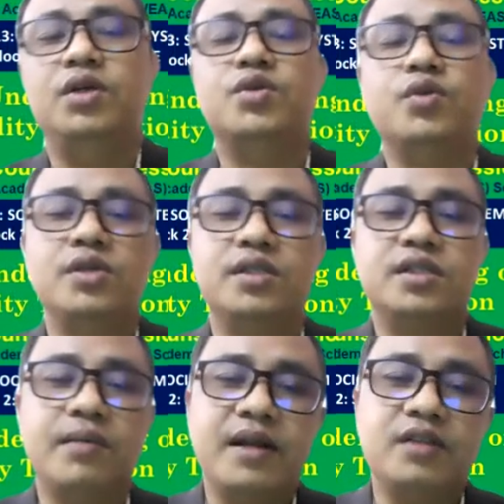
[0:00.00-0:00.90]
So
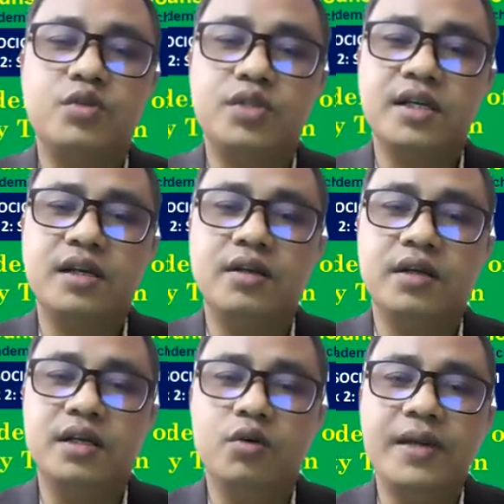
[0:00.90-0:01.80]
several social
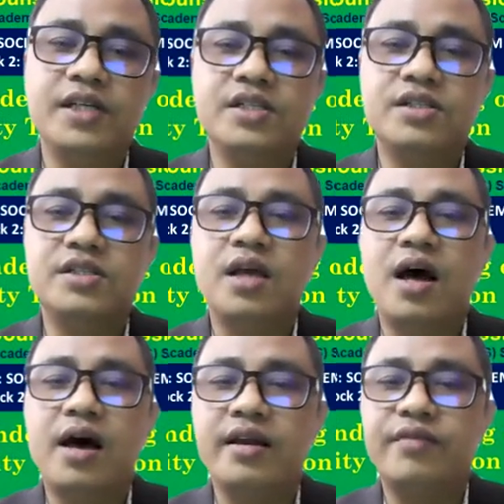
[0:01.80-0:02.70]
innovations
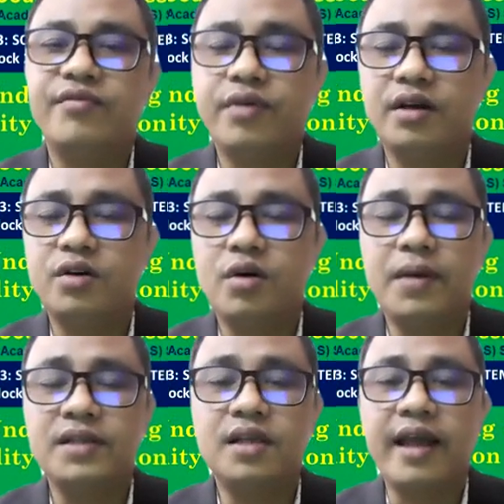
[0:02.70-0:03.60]
are in front of us,